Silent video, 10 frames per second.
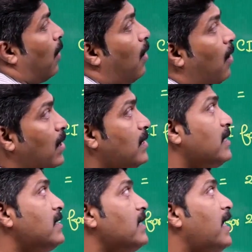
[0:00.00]
on
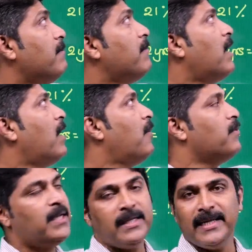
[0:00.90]
this
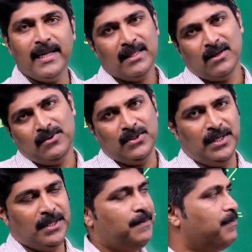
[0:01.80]
amount 10,000.
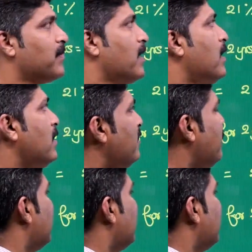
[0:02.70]
Therefore,